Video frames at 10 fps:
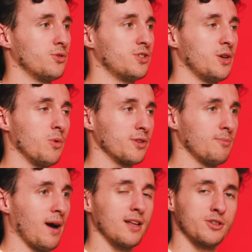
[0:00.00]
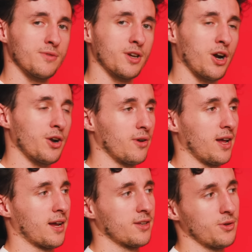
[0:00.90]
to see what balance of the car you
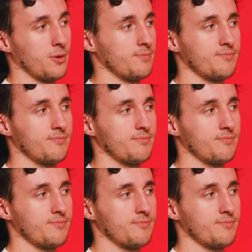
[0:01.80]
like. So